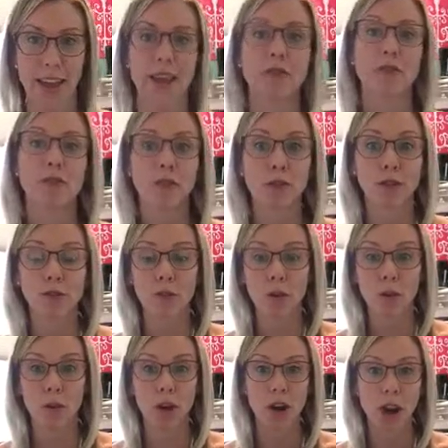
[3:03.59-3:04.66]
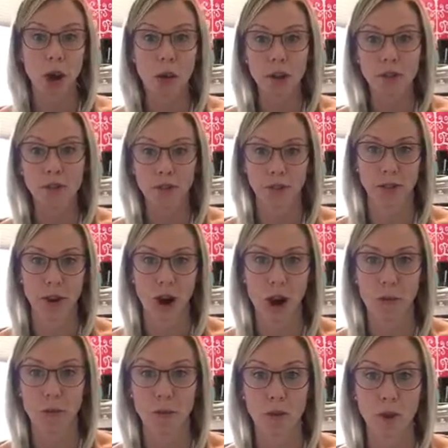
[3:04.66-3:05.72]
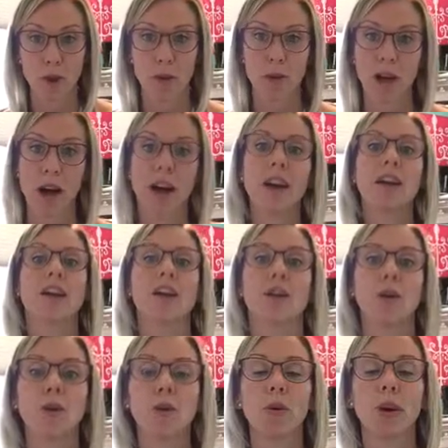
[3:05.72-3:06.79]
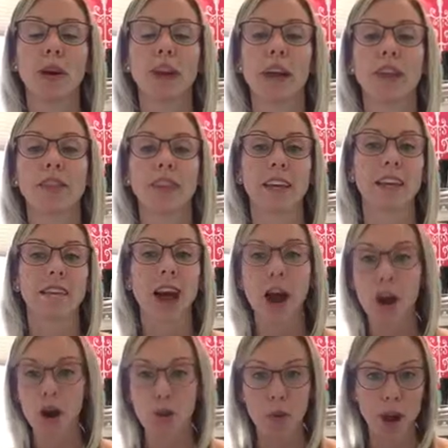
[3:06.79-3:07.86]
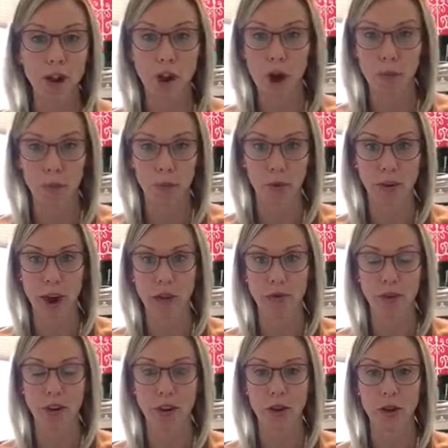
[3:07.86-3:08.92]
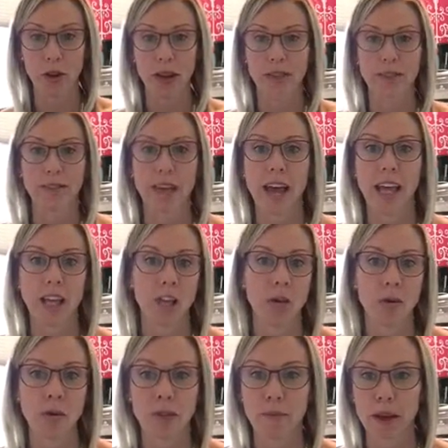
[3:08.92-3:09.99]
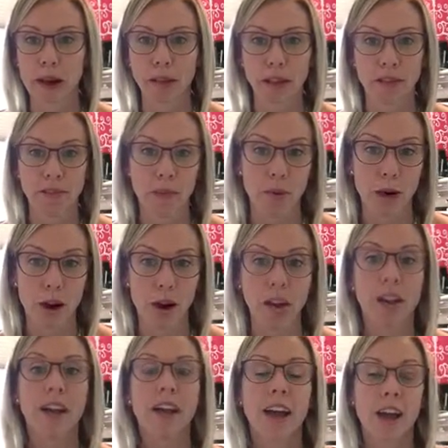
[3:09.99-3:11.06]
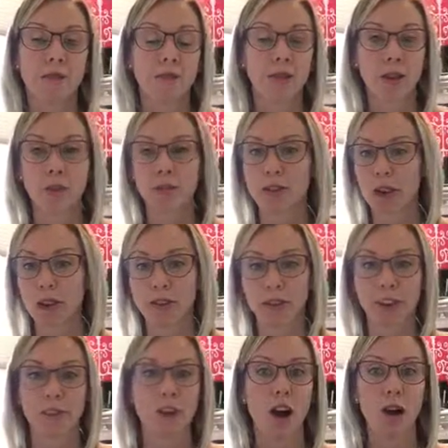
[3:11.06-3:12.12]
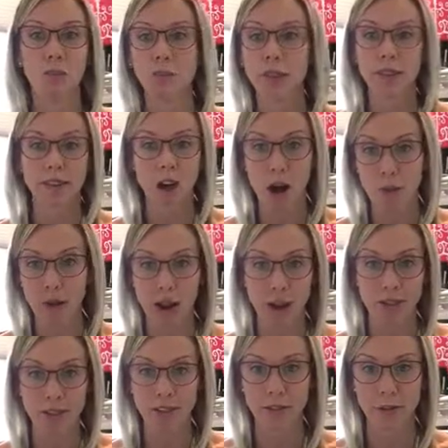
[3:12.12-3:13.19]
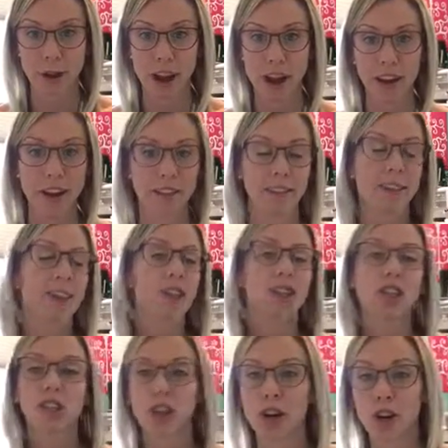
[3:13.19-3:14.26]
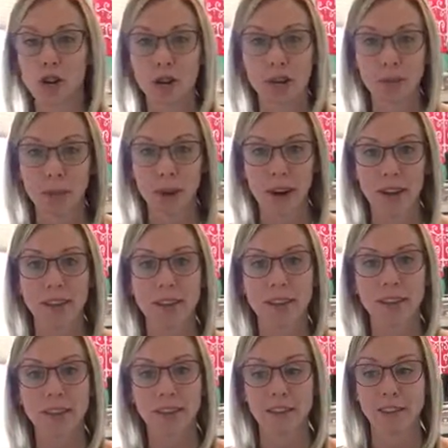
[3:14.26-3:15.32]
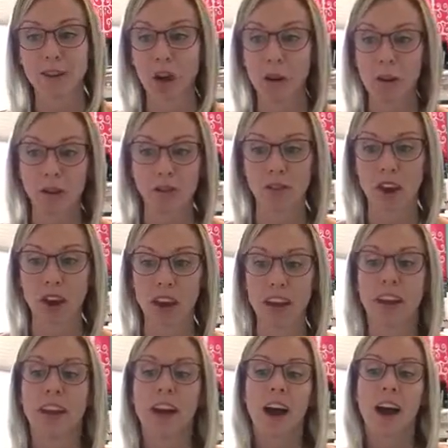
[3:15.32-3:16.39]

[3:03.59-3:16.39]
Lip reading: And for those of you who are going for Star before Hoopla, you get the entire red carpet rolled out for you. It's like you are the belle of the ball. And for those stars that have gone, please comment on this thread and share your experiences because it's so much fun.